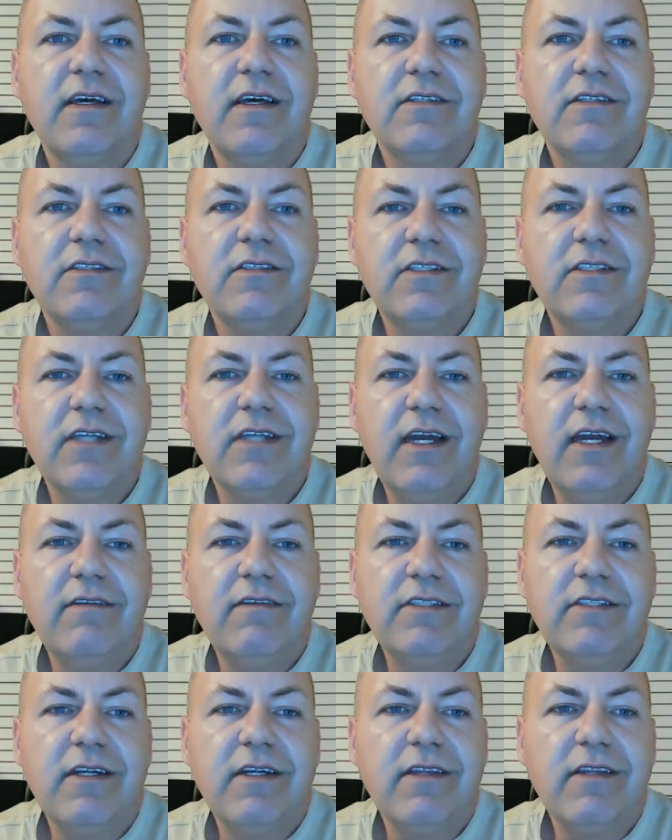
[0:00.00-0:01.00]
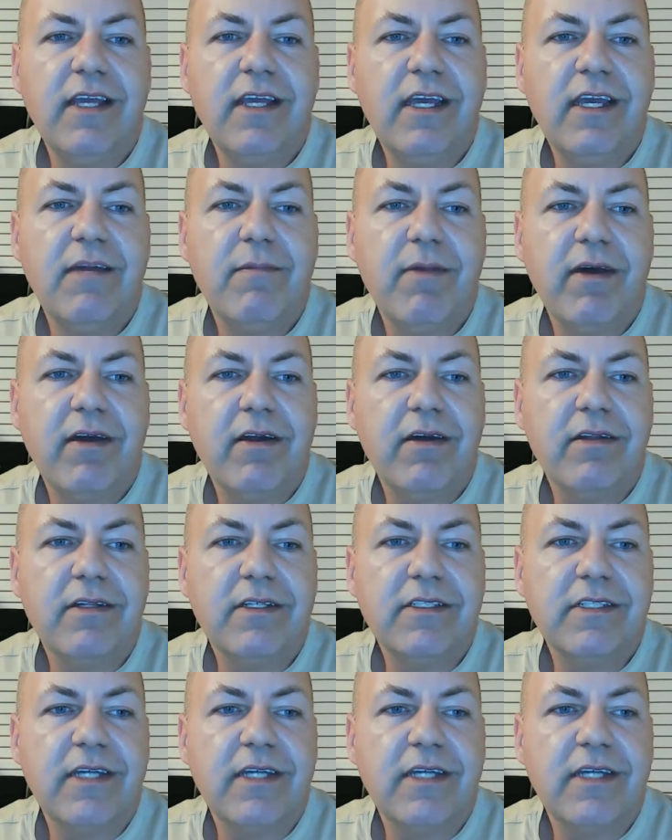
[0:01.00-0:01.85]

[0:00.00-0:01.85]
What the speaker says: So just kind of start thinking about all the